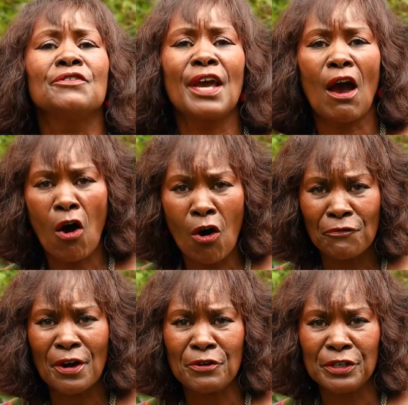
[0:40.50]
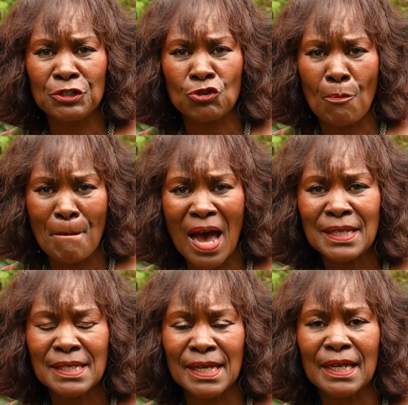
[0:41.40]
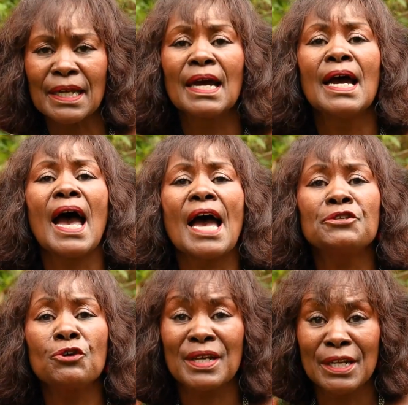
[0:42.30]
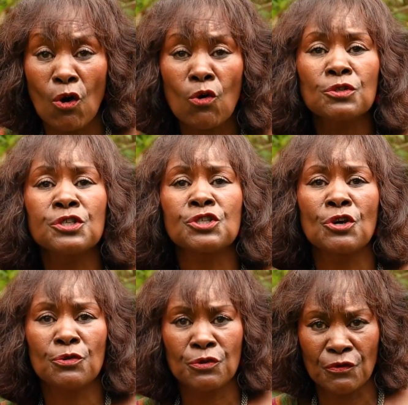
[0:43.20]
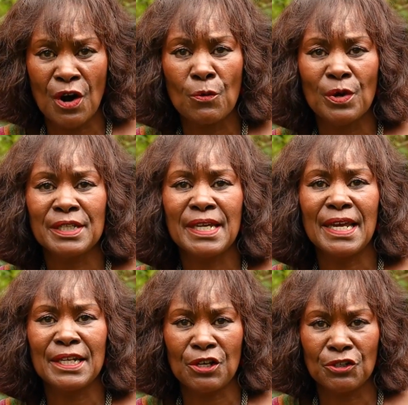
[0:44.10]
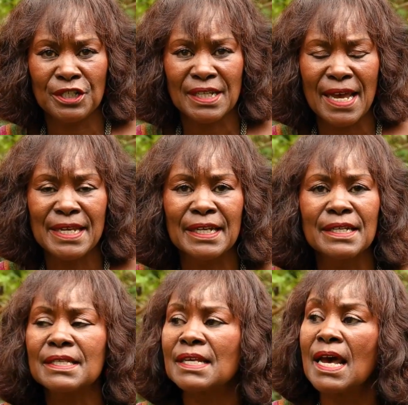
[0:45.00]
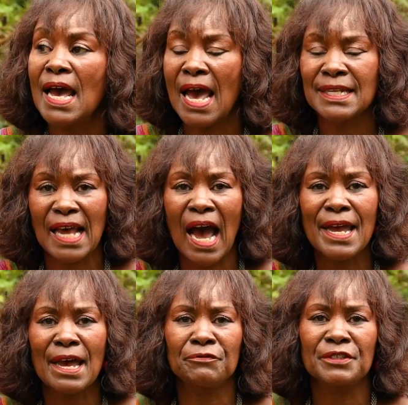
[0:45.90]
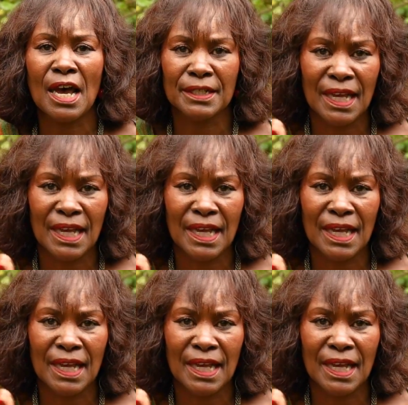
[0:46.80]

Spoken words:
they are very dramatic, and you can also grow it in containers as I have done.